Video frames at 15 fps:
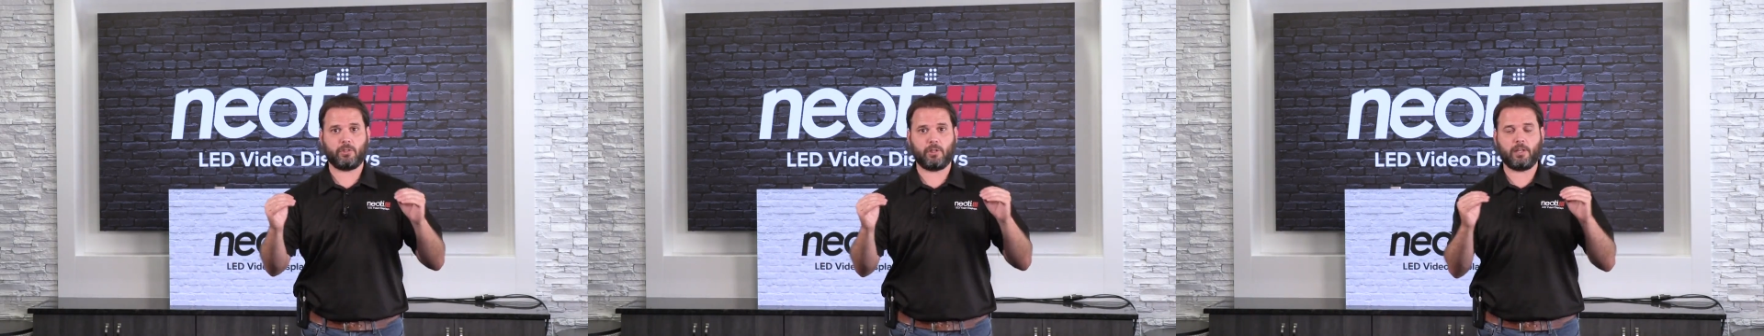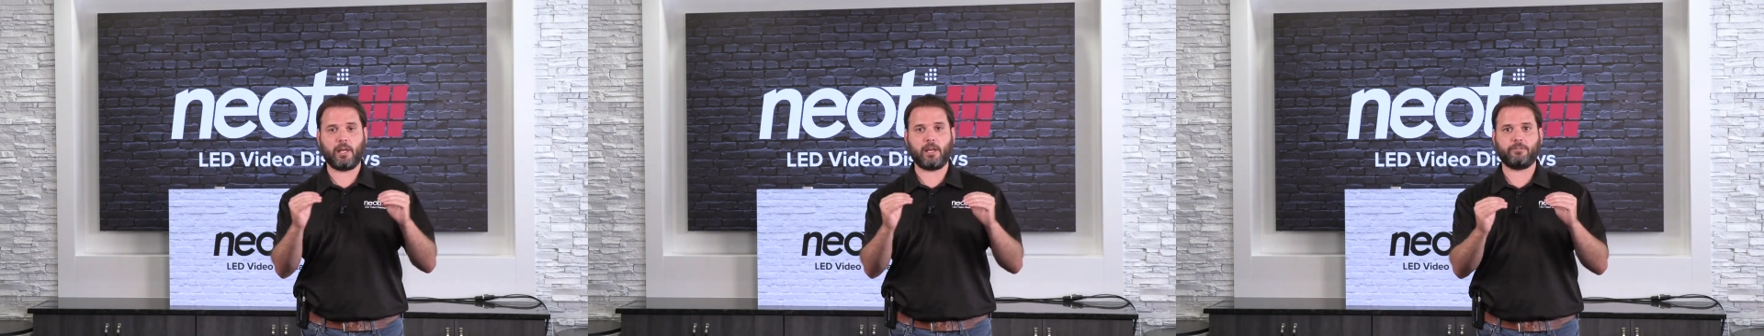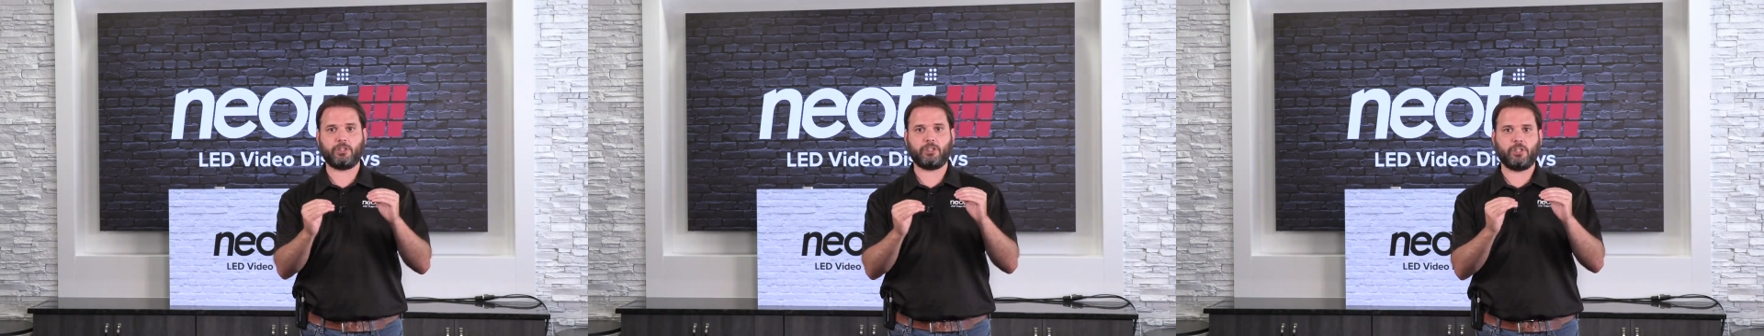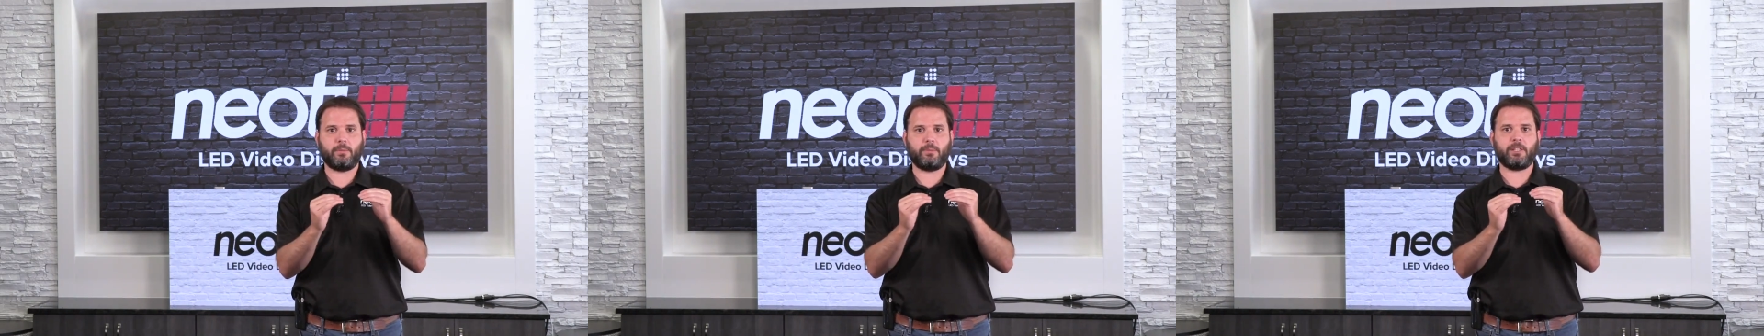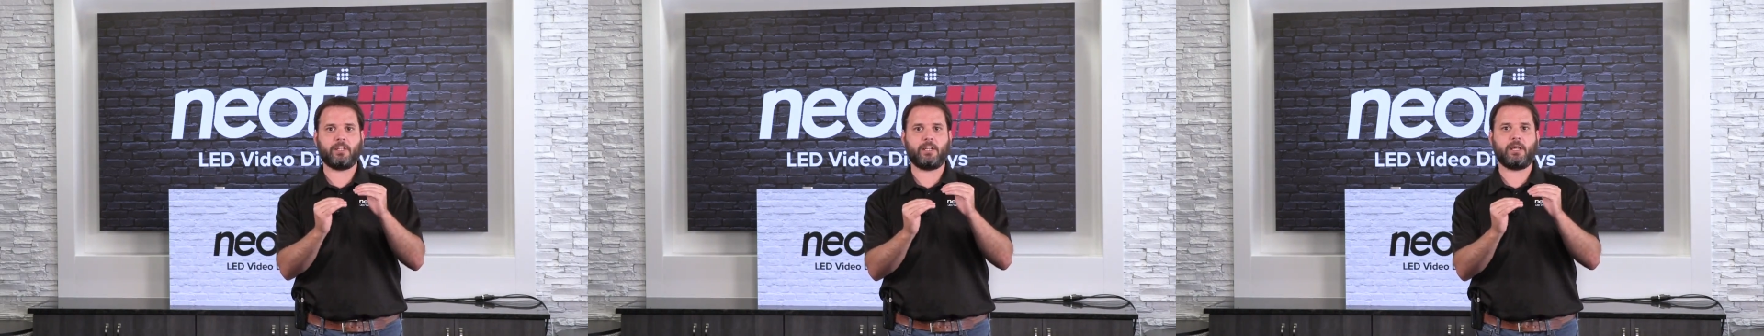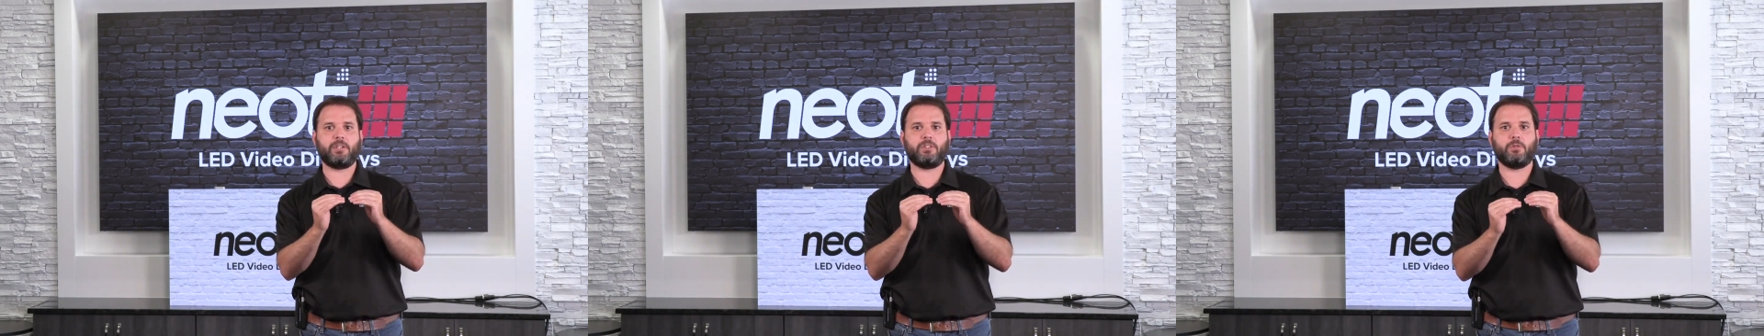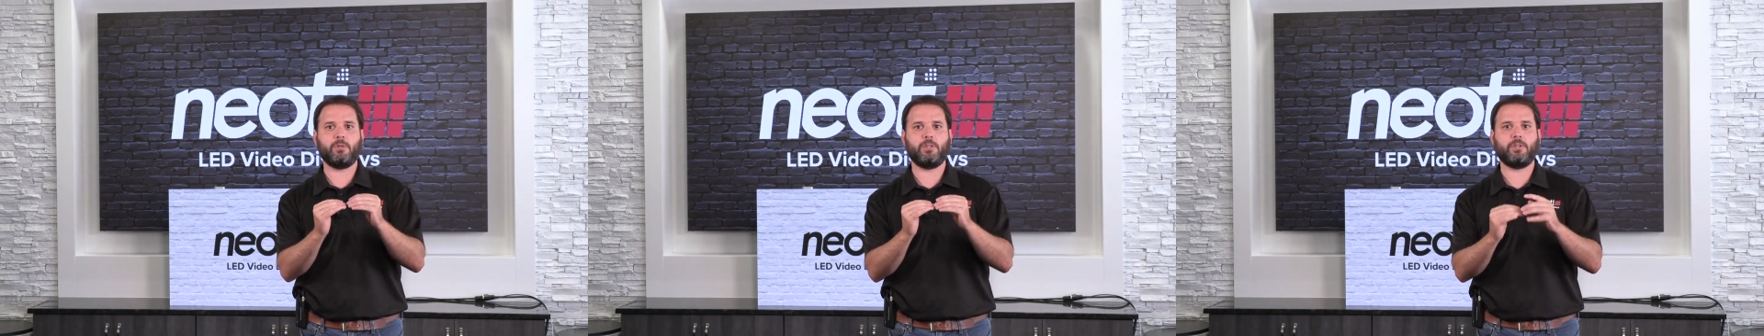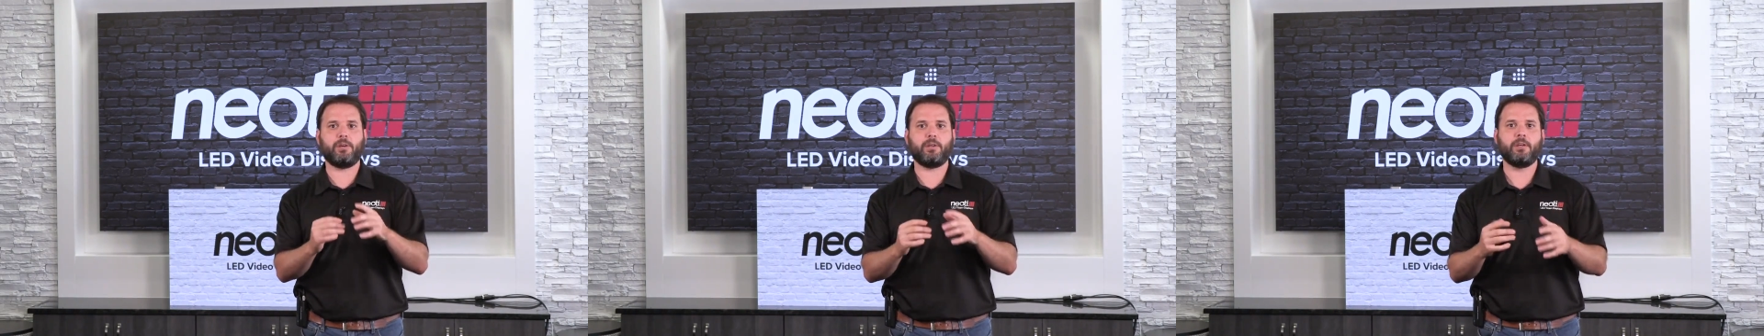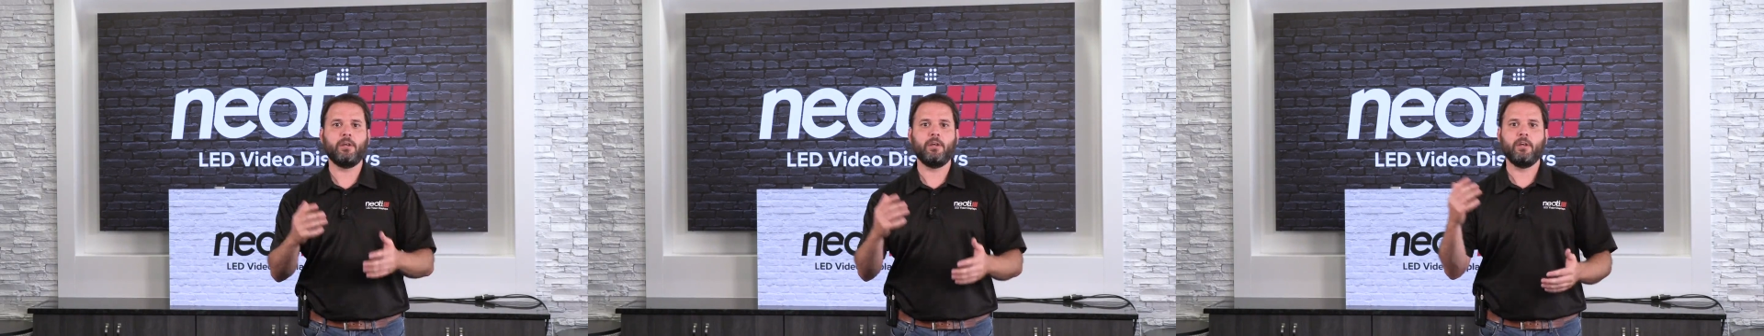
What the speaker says: a lot of shimming that has to be done.